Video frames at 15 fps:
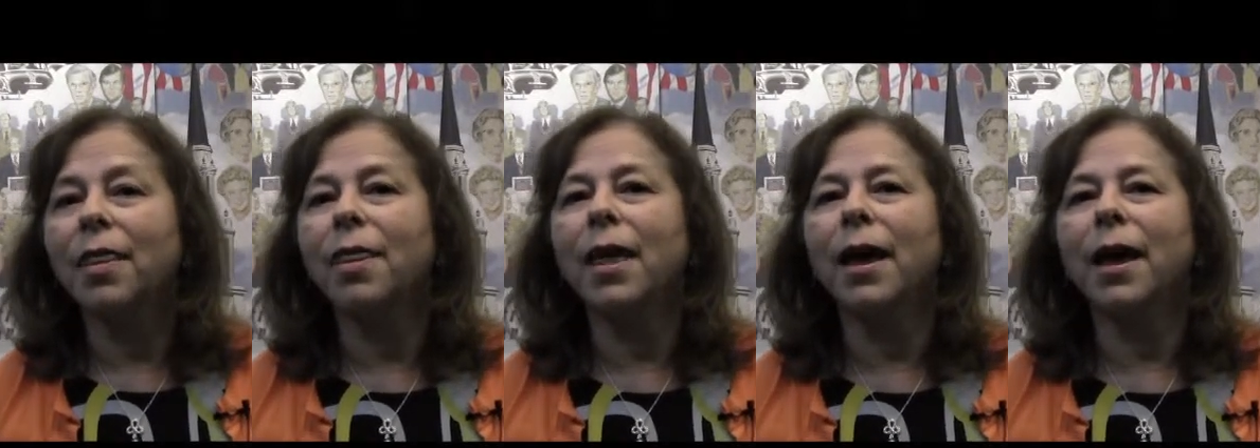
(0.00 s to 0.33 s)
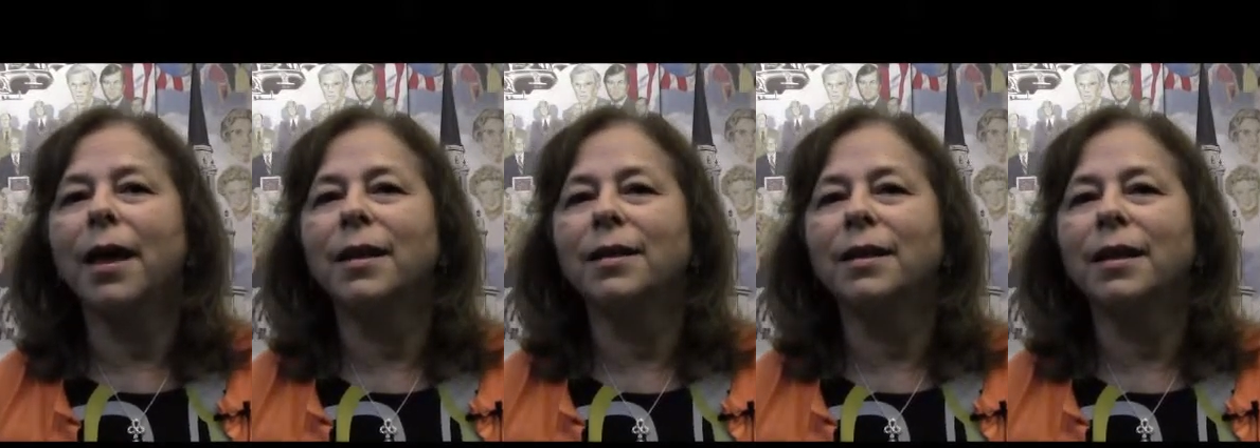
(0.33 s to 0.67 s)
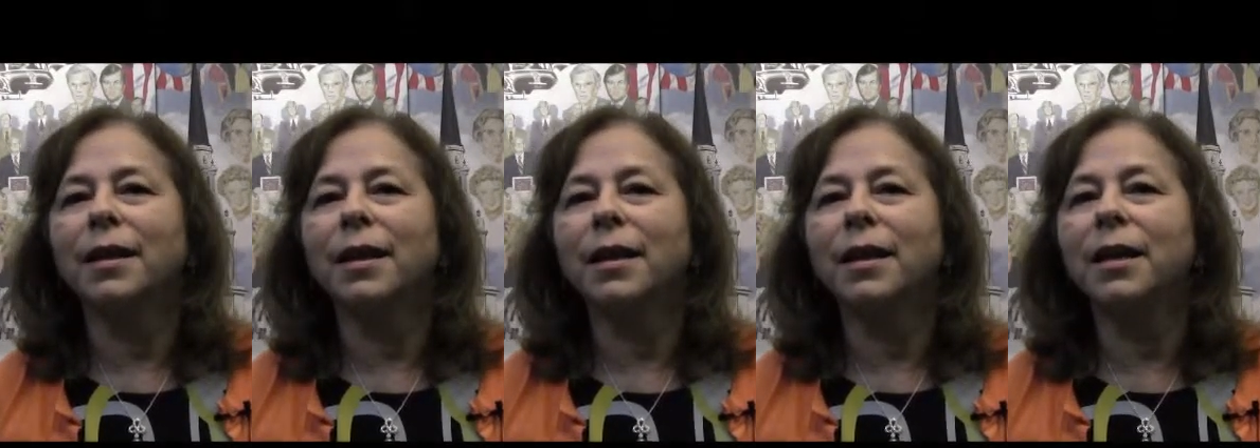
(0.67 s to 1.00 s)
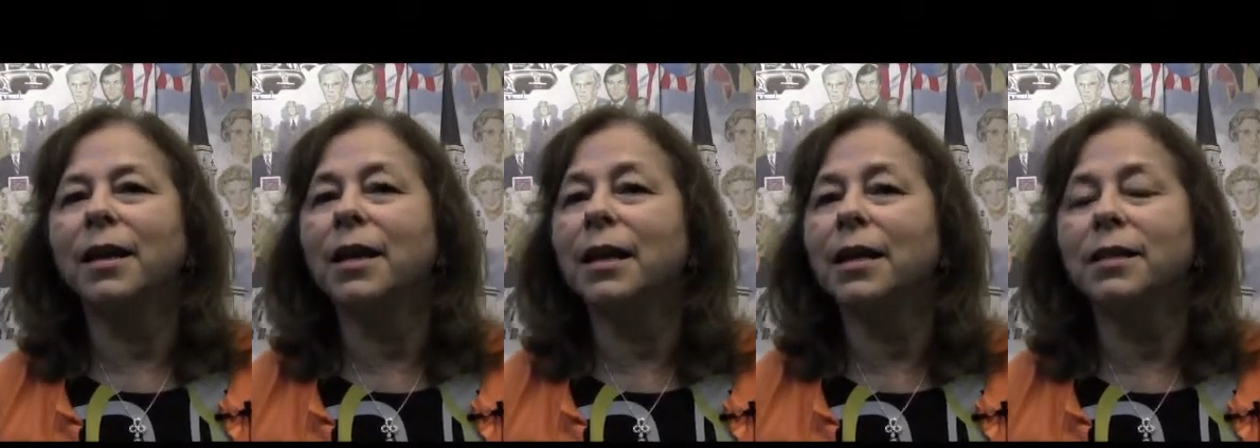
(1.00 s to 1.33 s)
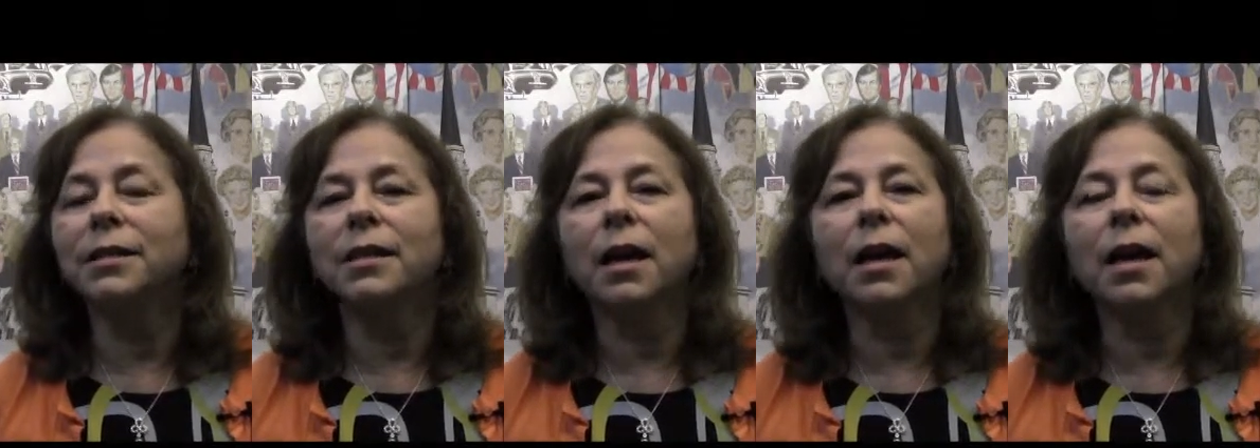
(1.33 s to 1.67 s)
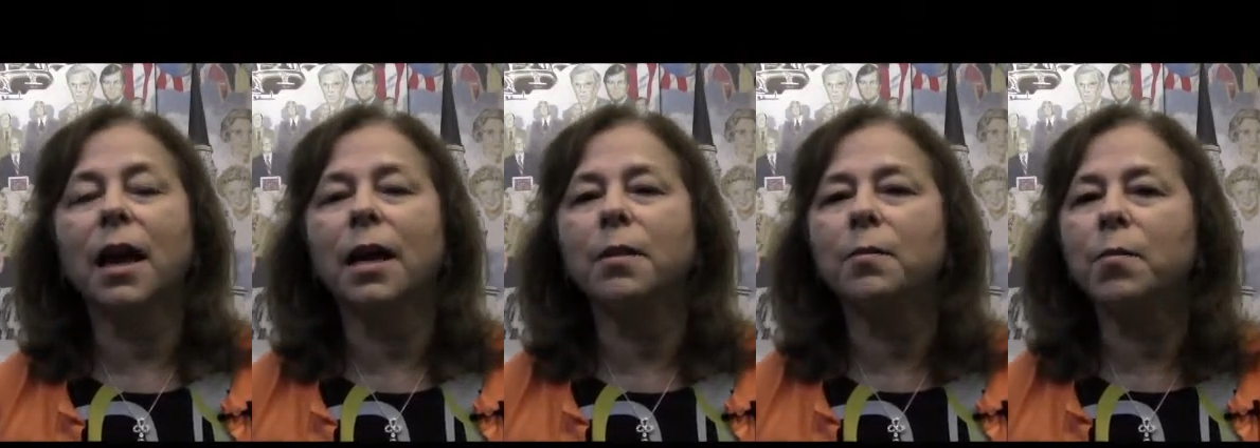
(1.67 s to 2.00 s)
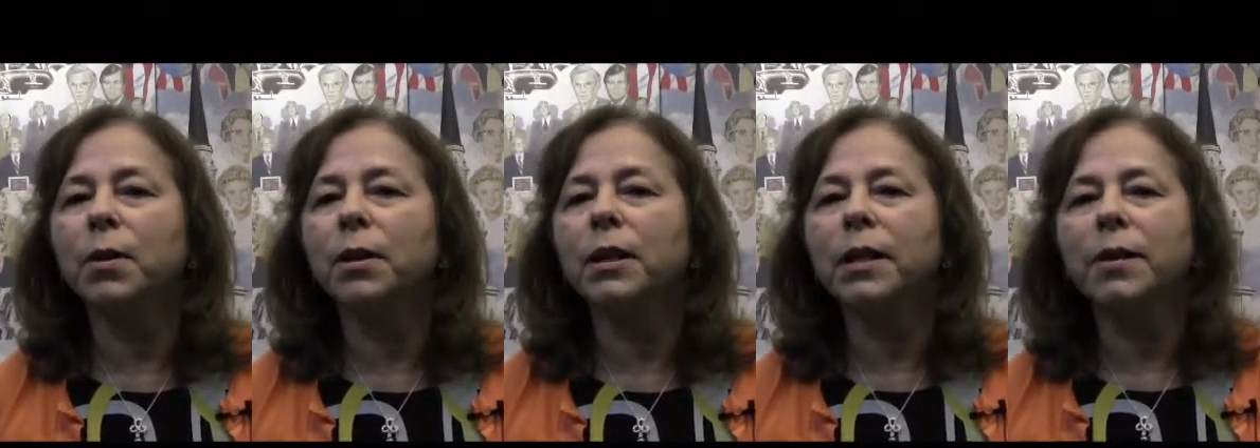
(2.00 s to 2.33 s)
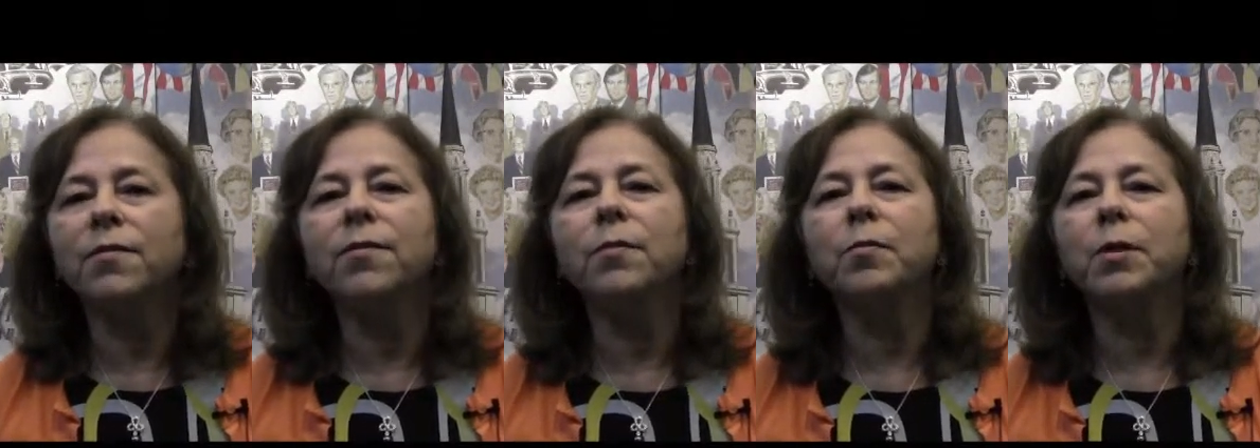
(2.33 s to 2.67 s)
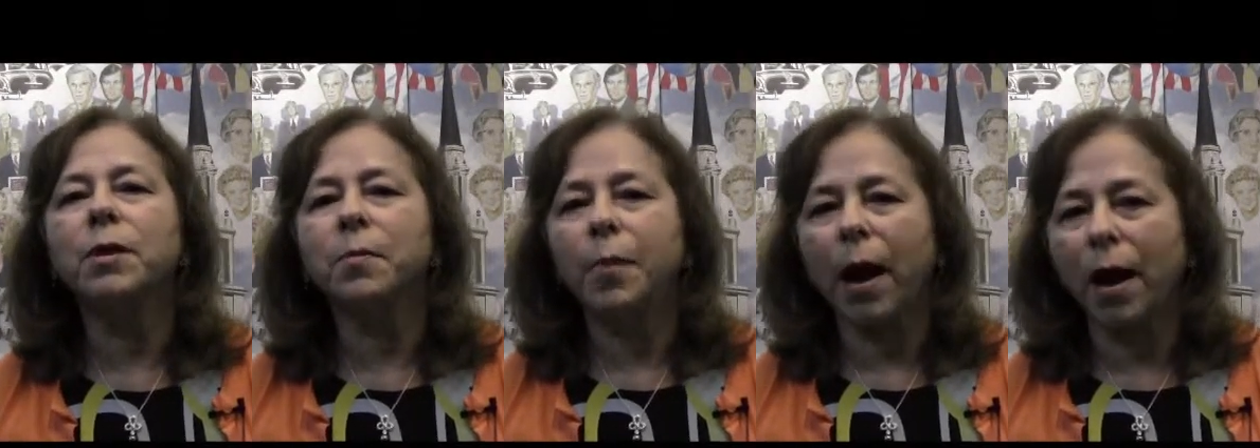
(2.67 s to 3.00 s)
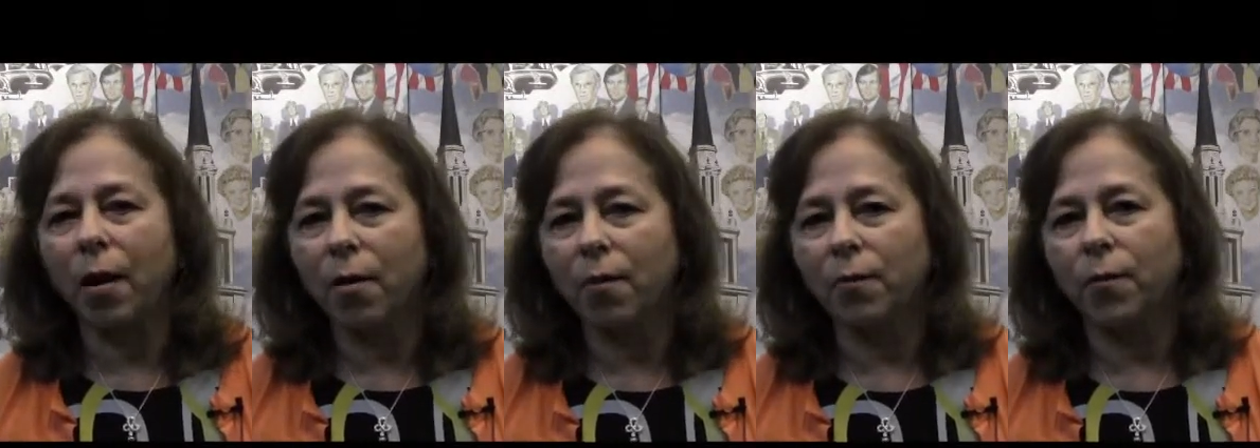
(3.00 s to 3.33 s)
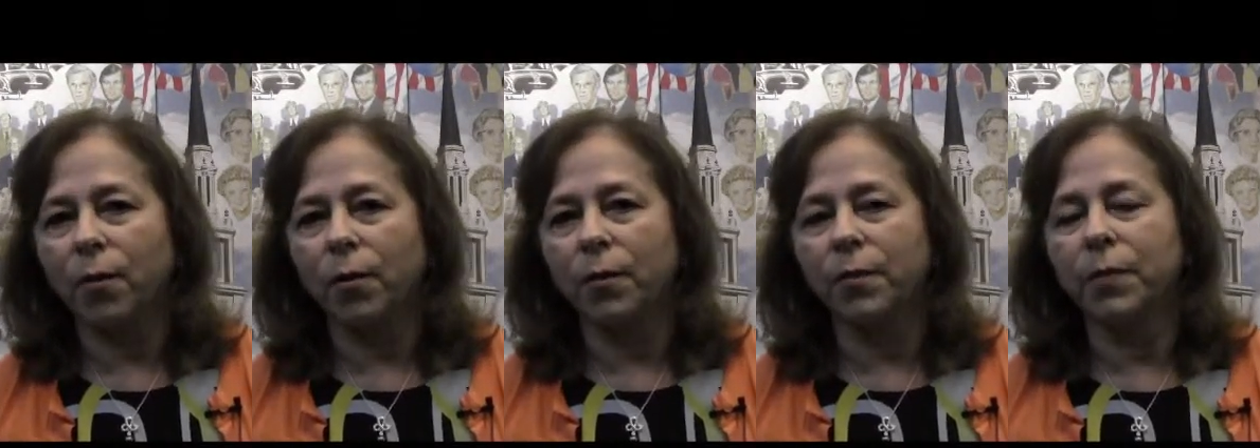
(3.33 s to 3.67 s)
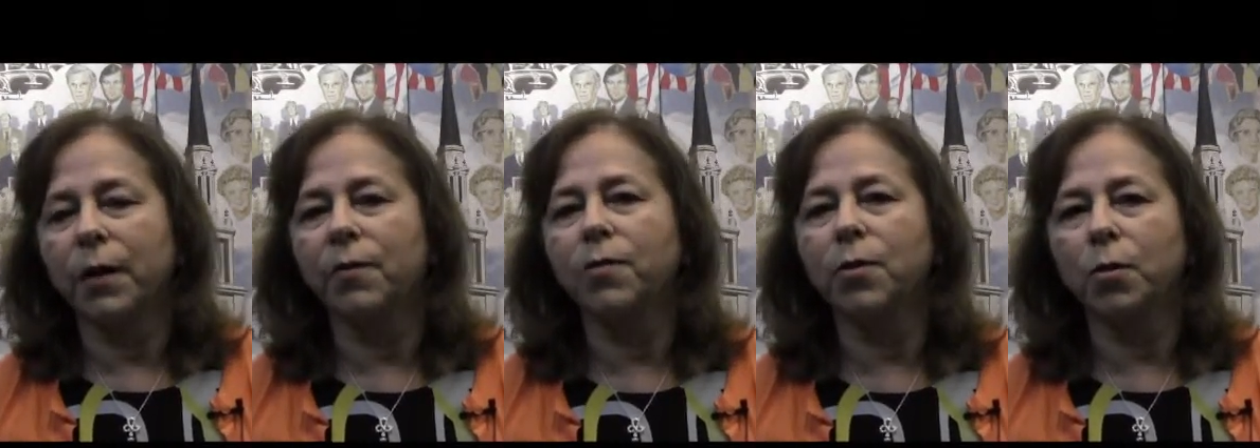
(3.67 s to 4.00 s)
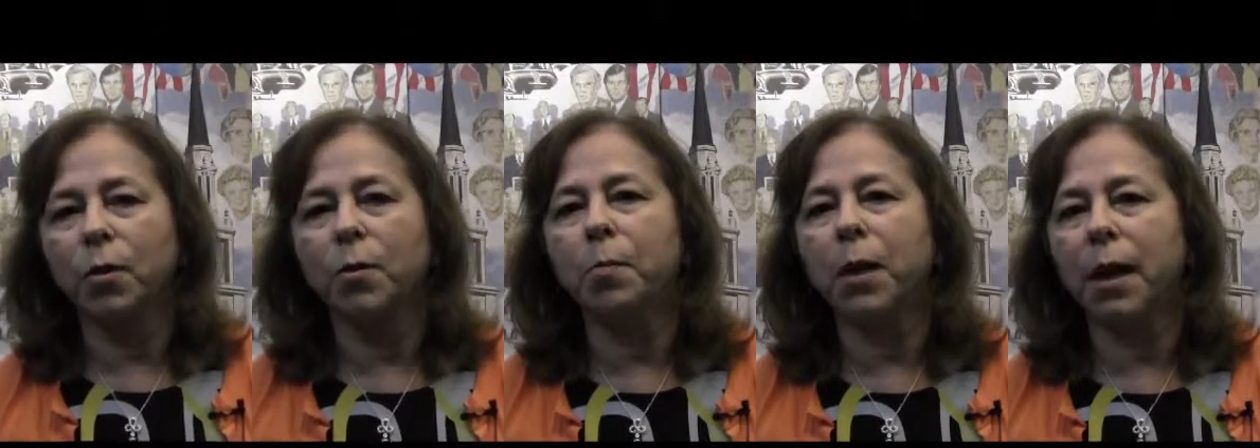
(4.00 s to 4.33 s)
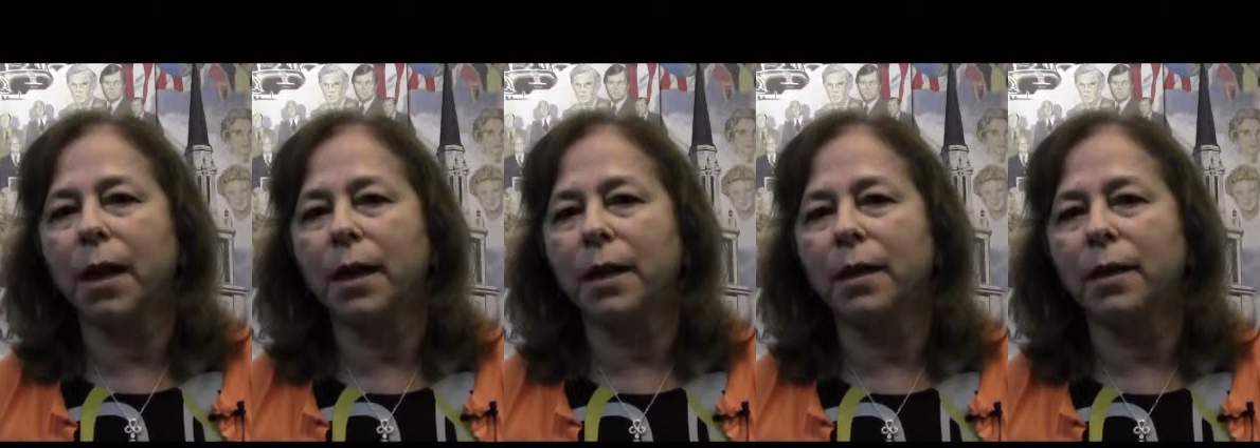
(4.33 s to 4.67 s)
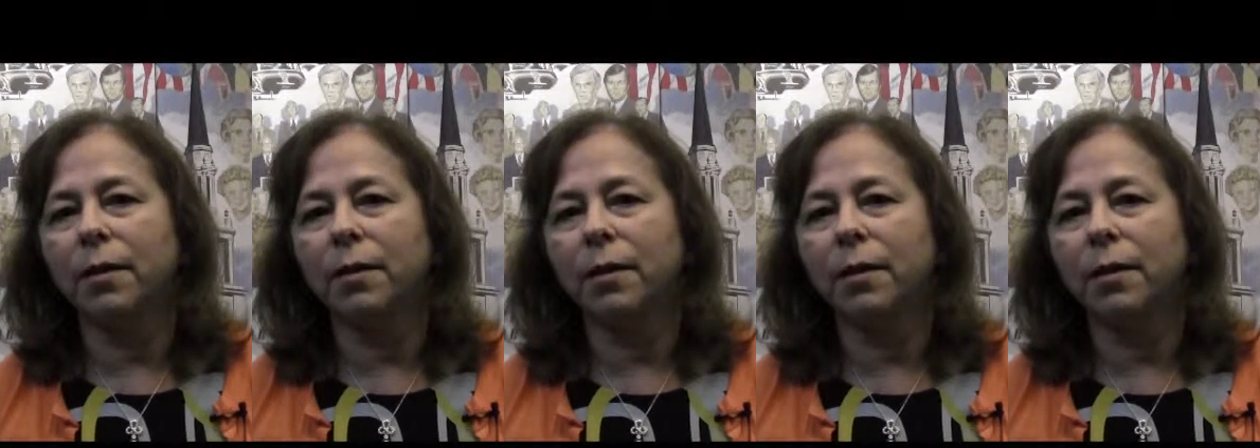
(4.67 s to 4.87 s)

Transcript: that is unbelievably powerful if you'll apply it